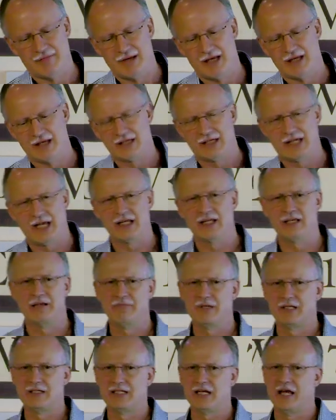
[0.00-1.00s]
a
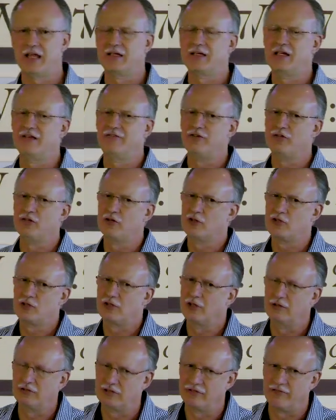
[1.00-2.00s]
Canaan mentality. If you don't
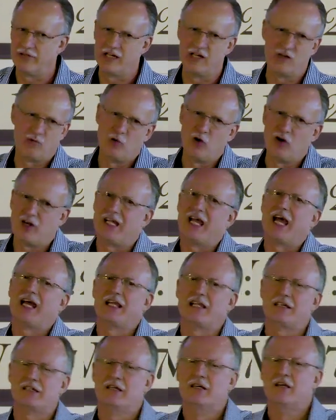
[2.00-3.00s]
cultivate it, work at
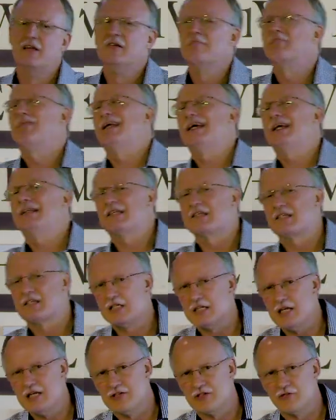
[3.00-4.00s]
it. Plant the
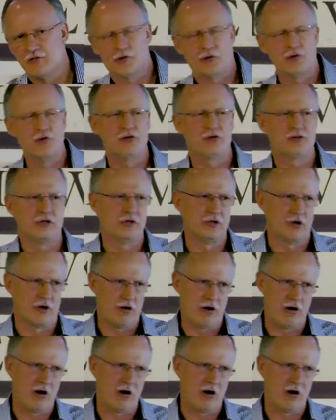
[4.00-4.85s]
seeds of truth in your